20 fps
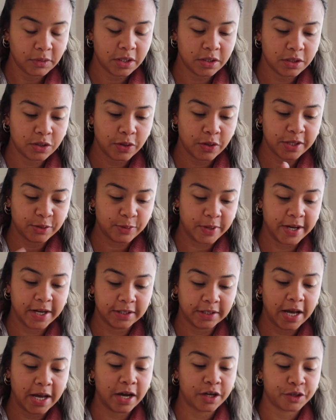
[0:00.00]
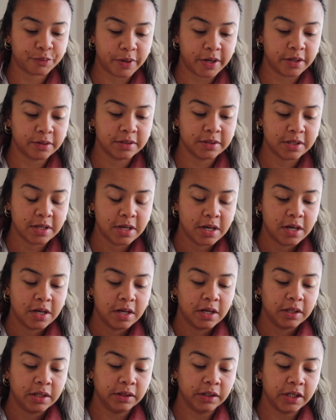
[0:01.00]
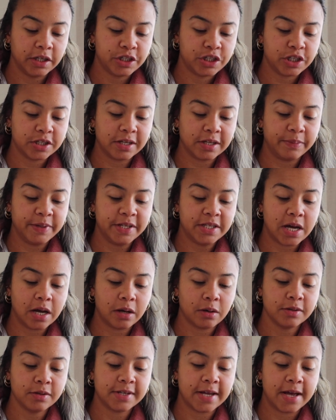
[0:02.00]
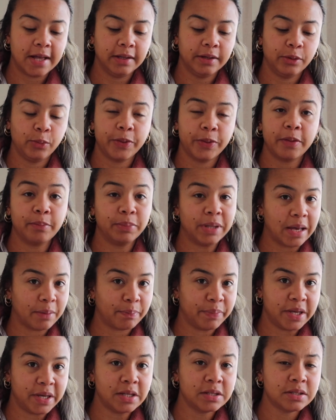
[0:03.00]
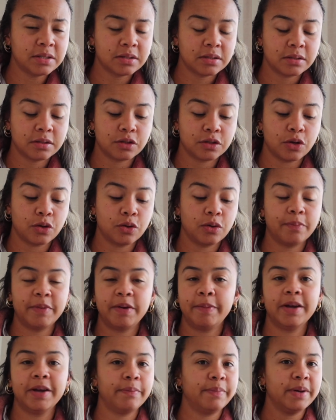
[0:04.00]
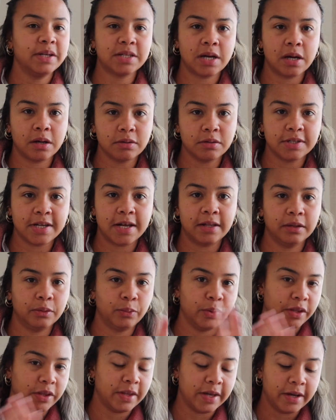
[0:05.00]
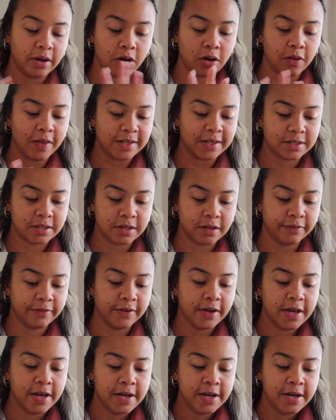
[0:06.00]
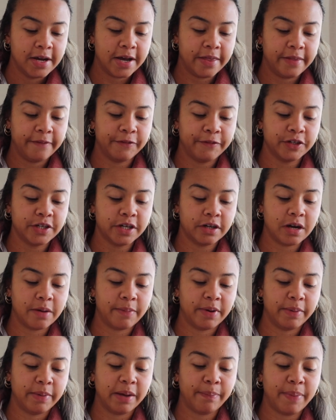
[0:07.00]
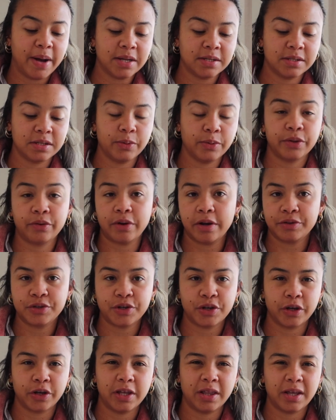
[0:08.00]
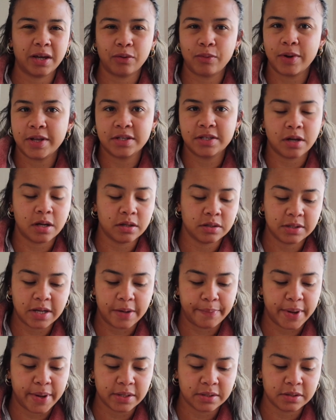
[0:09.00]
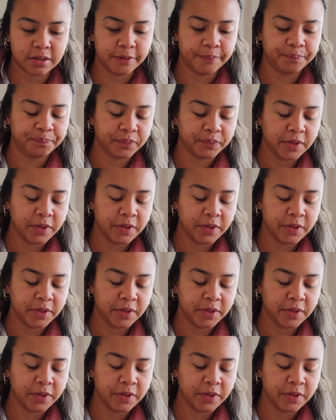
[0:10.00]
So that's why I got the hash browns. Lunch is gonna be taco salad with the black beans. So I'm gonna make a big taco salad with like all that stuff. And then for dinner, I'm gonna make pasta with ground turkey, like a red sauce type pasta.